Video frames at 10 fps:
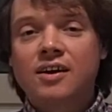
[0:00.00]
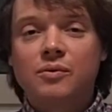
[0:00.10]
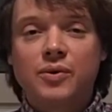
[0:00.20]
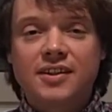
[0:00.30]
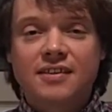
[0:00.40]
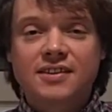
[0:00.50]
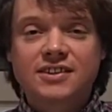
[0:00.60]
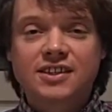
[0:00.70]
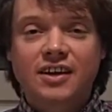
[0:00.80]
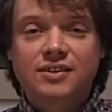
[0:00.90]
within
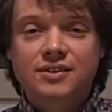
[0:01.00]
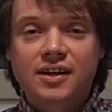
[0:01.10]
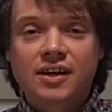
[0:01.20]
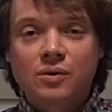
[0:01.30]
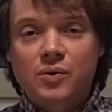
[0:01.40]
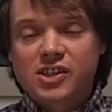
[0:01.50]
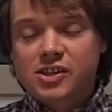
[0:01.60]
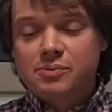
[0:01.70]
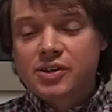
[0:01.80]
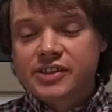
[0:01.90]
this country, which
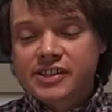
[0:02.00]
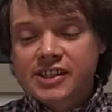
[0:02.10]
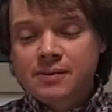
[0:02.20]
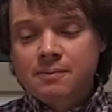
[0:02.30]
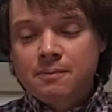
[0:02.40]
community.